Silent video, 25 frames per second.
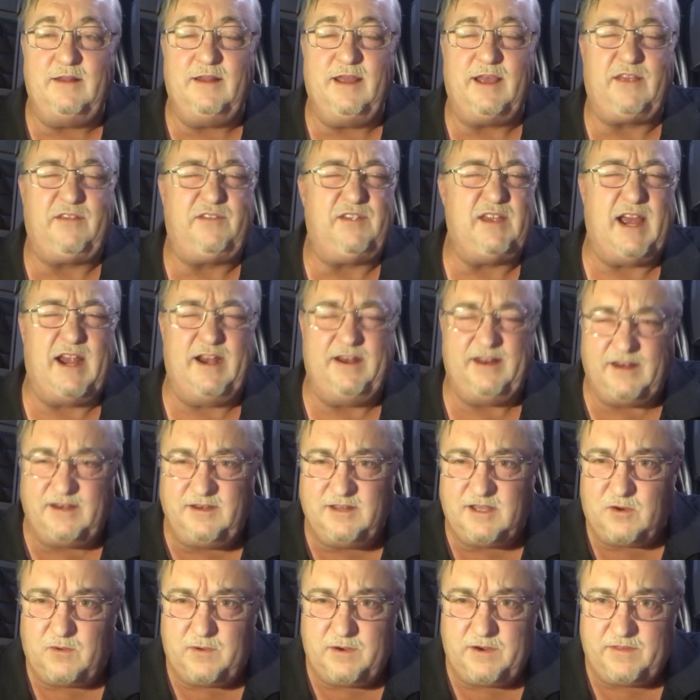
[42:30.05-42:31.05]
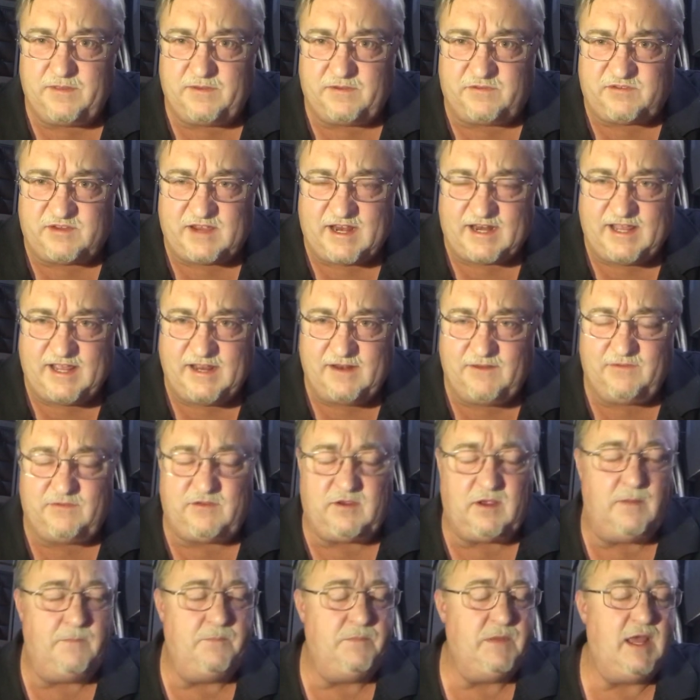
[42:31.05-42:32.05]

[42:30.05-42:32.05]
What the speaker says: Like I said, I didn't go into the settings.